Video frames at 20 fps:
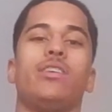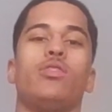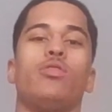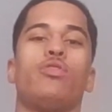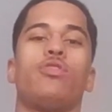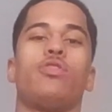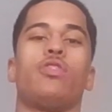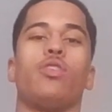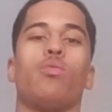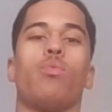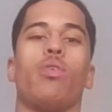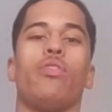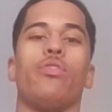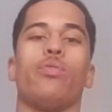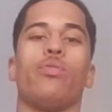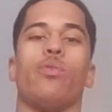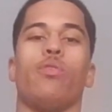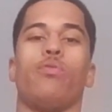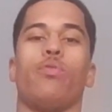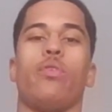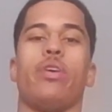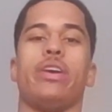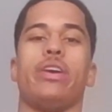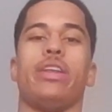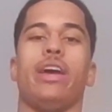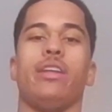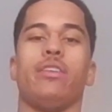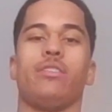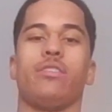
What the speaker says: you still want to avoid it.